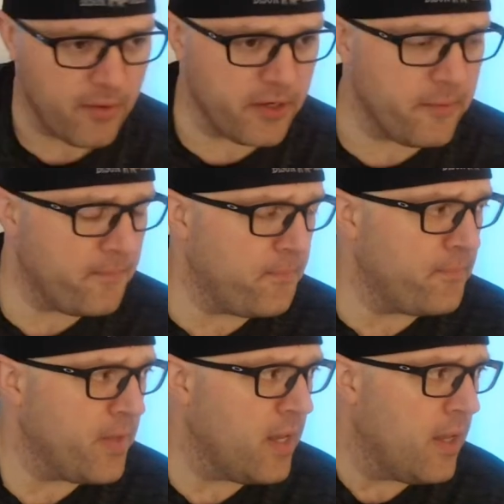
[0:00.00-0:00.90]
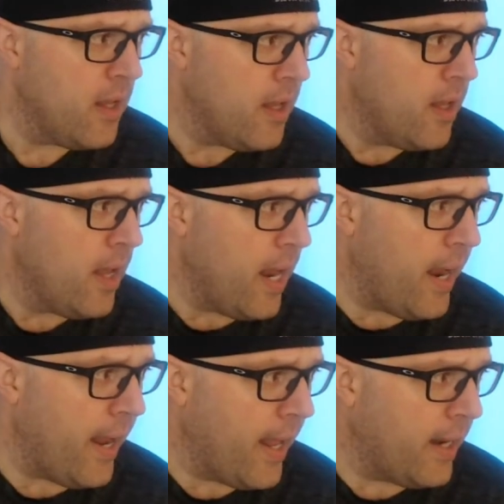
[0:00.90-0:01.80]
I would do.
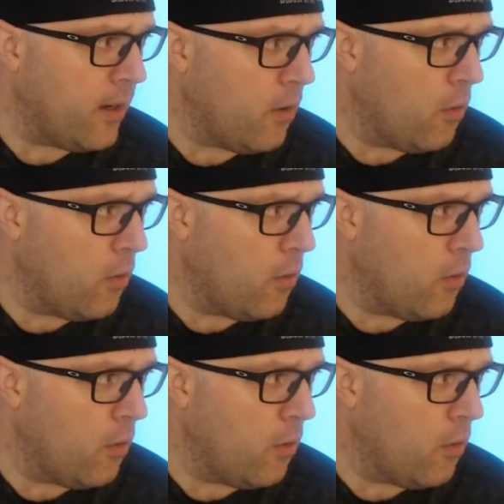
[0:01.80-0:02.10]
And